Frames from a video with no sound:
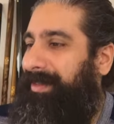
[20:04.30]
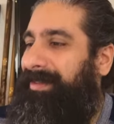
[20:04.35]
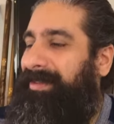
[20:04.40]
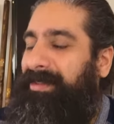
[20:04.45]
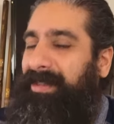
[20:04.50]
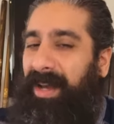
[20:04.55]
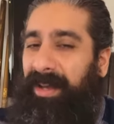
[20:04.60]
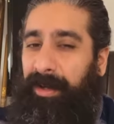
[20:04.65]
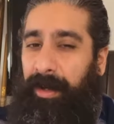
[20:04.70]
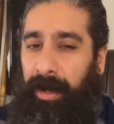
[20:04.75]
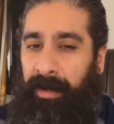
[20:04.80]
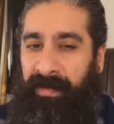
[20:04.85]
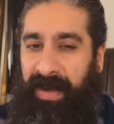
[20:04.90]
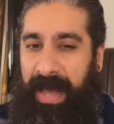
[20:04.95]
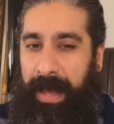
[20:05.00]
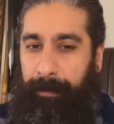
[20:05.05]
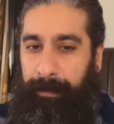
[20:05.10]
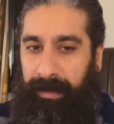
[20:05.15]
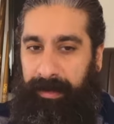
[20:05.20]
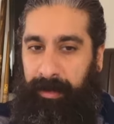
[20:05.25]
The son of
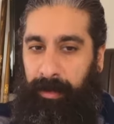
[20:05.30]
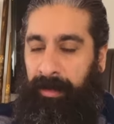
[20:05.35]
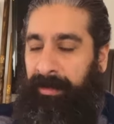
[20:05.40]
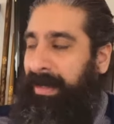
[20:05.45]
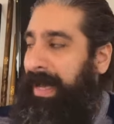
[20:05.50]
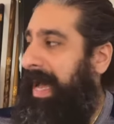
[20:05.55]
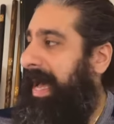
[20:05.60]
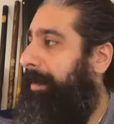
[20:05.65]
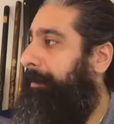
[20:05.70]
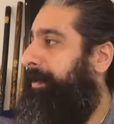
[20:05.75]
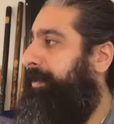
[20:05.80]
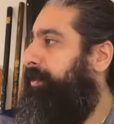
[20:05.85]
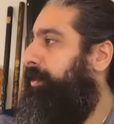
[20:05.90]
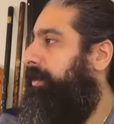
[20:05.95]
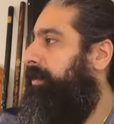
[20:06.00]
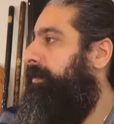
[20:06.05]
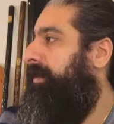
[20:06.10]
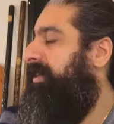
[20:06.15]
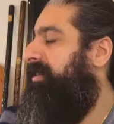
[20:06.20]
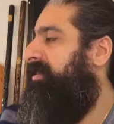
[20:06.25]
Abaddon.
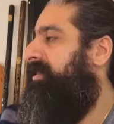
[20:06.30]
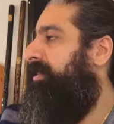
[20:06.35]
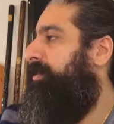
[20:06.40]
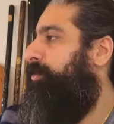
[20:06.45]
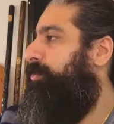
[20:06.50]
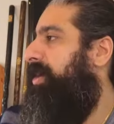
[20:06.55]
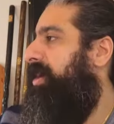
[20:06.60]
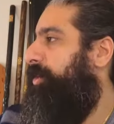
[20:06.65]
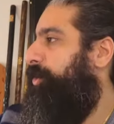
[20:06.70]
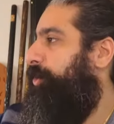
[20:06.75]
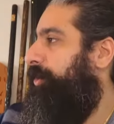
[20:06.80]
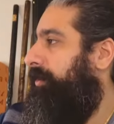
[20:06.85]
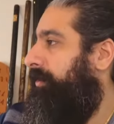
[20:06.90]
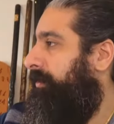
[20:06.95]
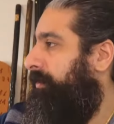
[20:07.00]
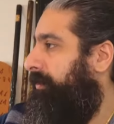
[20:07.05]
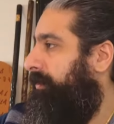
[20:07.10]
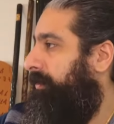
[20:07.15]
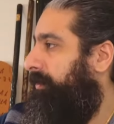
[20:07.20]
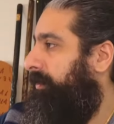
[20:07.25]
Abaddon means destruction.
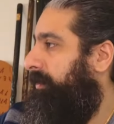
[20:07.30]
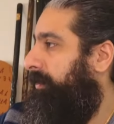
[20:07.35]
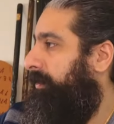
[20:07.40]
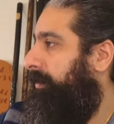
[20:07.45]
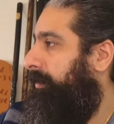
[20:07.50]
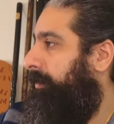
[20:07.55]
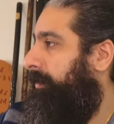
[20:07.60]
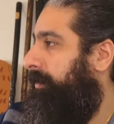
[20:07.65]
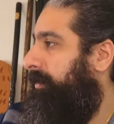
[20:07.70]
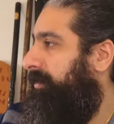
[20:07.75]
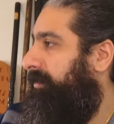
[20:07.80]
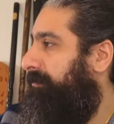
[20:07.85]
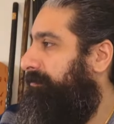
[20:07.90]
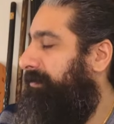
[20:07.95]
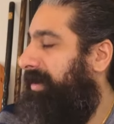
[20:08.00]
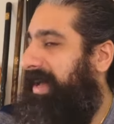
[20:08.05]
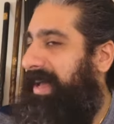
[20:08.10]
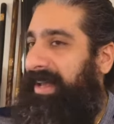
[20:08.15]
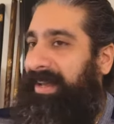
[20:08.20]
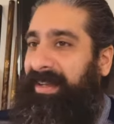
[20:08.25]

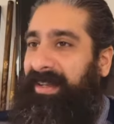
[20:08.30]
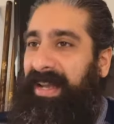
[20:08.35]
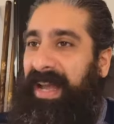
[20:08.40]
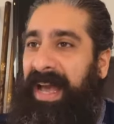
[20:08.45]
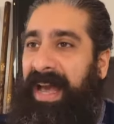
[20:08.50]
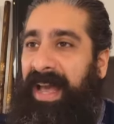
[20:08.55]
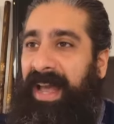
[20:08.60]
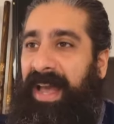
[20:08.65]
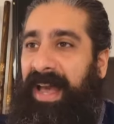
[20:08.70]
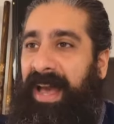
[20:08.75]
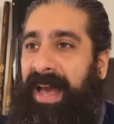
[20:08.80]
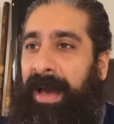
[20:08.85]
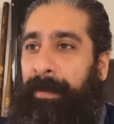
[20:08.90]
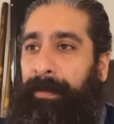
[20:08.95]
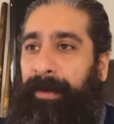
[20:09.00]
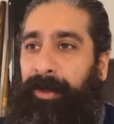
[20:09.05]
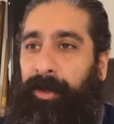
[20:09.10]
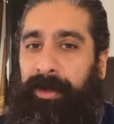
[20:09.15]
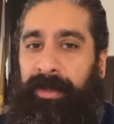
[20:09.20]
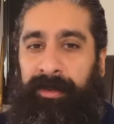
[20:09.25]
But
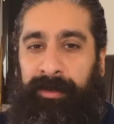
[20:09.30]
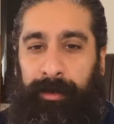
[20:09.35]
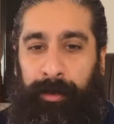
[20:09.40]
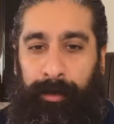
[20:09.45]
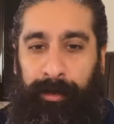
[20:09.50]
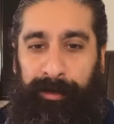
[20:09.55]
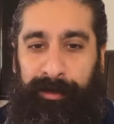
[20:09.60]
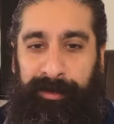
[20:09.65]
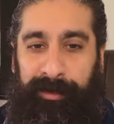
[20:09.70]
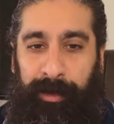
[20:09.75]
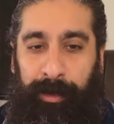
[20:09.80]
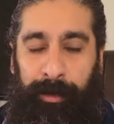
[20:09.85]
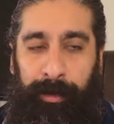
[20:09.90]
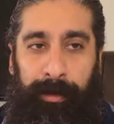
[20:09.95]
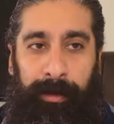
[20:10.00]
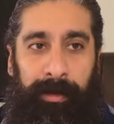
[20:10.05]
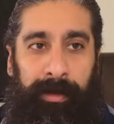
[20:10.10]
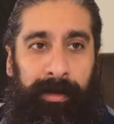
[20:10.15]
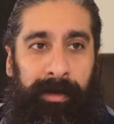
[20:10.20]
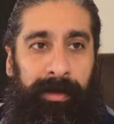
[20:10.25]
Abaddon is
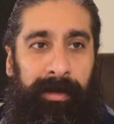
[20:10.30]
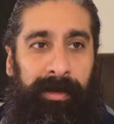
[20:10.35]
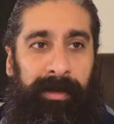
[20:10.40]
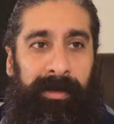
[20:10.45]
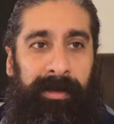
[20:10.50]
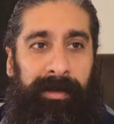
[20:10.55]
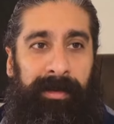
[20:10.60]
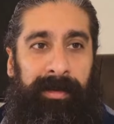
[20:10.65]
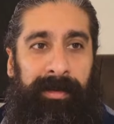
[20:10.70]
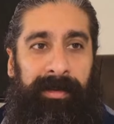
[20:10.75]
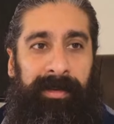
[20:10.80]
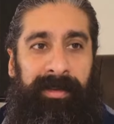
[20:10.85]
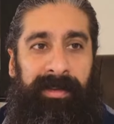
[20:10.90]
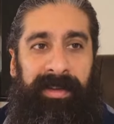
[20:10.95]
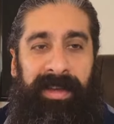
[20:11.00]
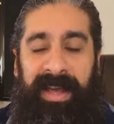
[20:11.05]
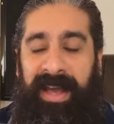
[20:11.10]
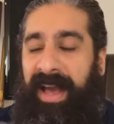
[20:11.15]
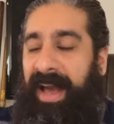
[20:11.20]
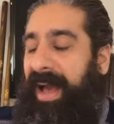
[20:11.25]
also
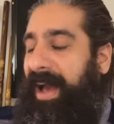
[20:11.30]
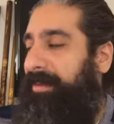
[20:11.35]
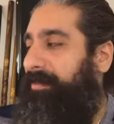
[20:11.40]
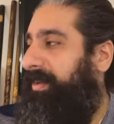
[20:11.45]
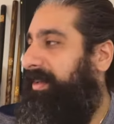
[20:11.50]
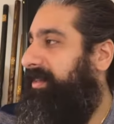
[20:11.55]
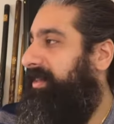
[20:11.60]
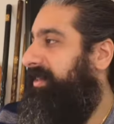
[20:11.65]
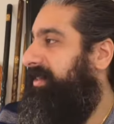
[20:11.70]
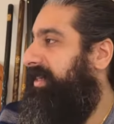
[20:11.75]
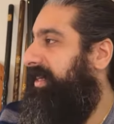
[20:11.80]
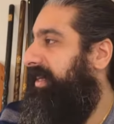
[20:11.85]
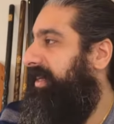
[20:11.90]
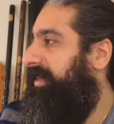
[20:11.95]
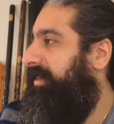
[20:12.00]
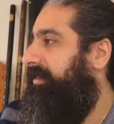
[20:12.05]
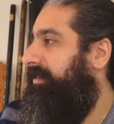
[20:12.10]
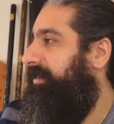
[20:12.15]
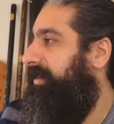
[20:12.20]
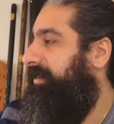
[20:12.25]
having the
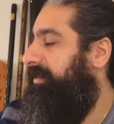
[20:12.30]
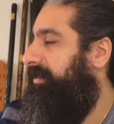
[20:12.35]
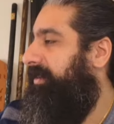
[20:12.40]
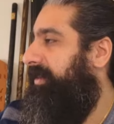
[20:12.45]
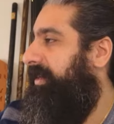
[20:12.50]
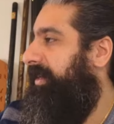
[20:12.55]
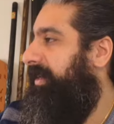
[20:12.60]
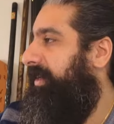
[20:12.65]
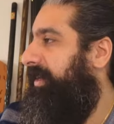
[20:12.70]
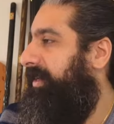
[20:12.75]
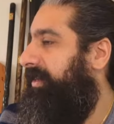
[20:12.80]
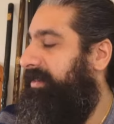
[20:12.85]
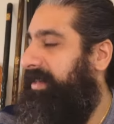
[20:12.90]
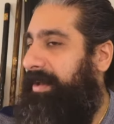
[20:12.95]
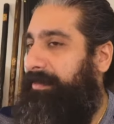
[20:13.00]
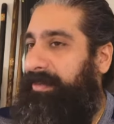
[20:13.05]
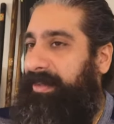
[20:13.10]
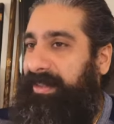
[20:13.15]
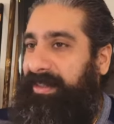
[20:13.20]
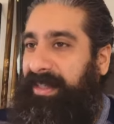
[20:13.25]
keys. He's
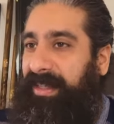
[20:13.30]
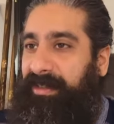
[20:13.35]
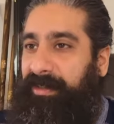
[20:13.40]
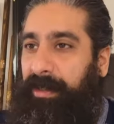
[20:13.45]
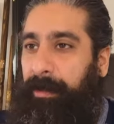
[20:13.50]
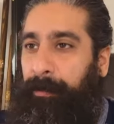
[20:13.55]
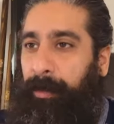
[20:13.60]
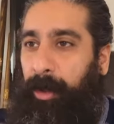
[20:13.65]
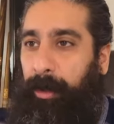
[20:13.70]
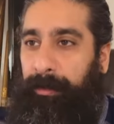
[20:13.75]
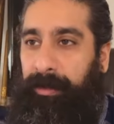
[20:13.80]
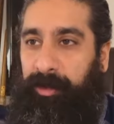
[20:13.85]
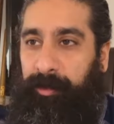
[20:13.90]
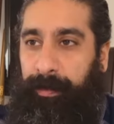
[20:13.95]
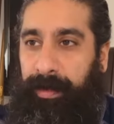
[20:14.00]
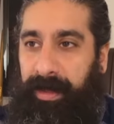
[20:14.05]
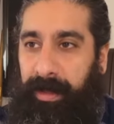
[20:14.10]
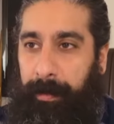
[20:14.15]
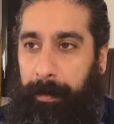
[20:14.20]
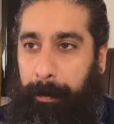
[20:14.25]
having the keys of the bottomless
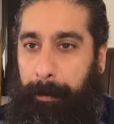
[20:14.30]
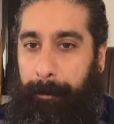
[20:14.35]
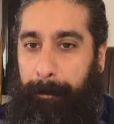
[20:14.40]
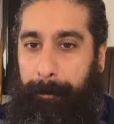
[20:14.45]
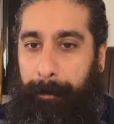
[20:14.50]
pit.